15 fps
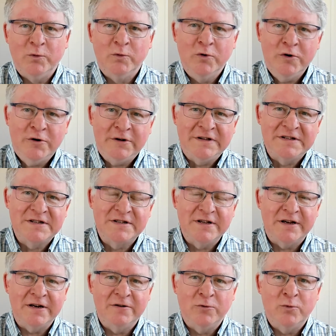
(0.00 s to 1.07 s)
rules
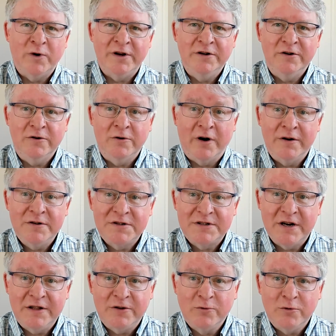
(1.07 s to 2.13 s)
that when you
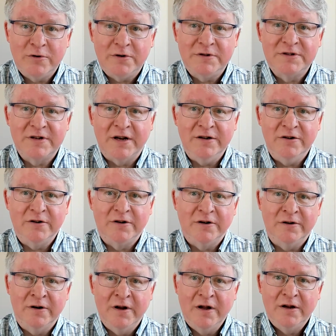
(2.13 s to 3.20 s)
understand the rules and you
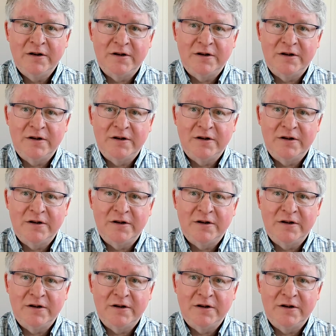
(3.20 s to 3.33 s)
can